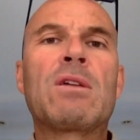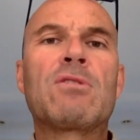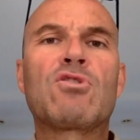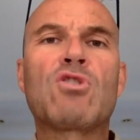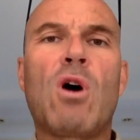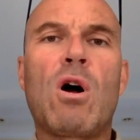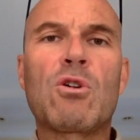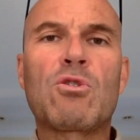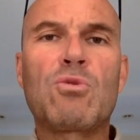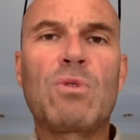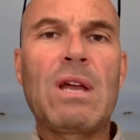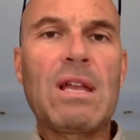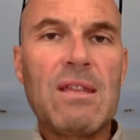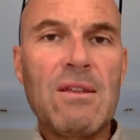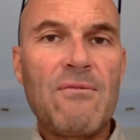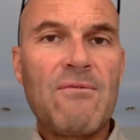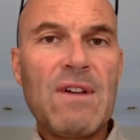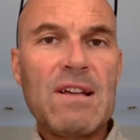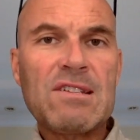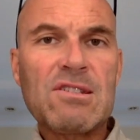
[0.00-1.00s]
talk to get
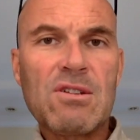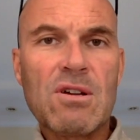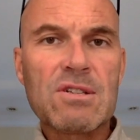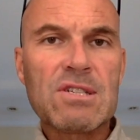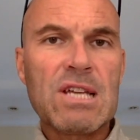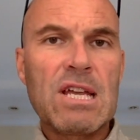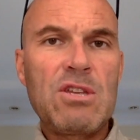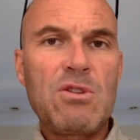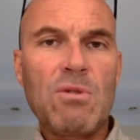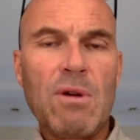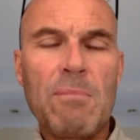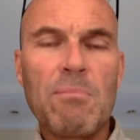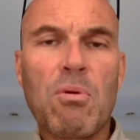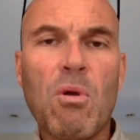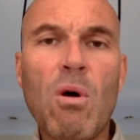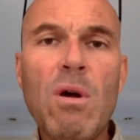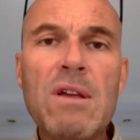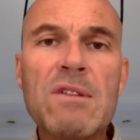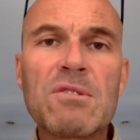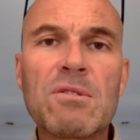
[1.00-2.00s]
investors and your
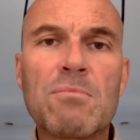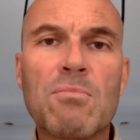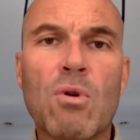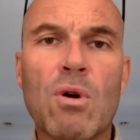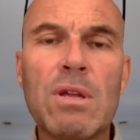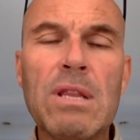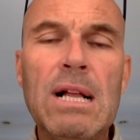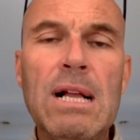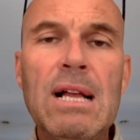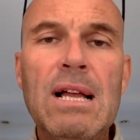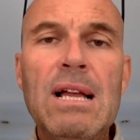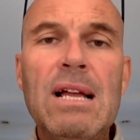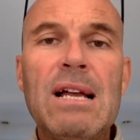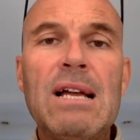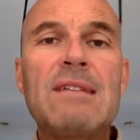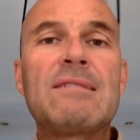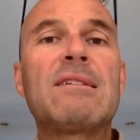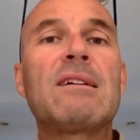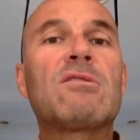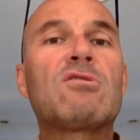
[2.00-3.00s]
employees on board. And
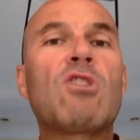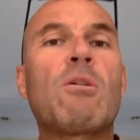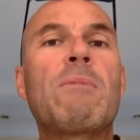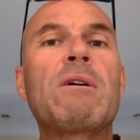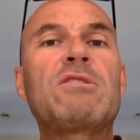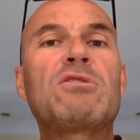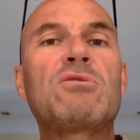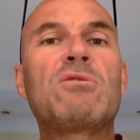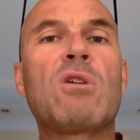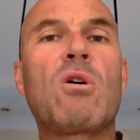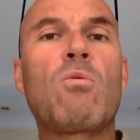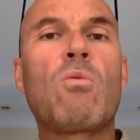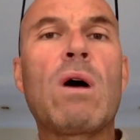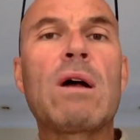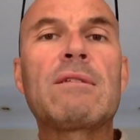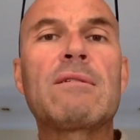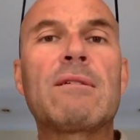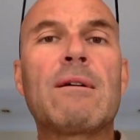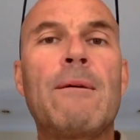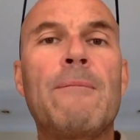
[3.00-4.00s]
he said, Thomas, you know
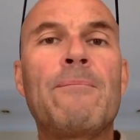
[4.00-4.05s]
what?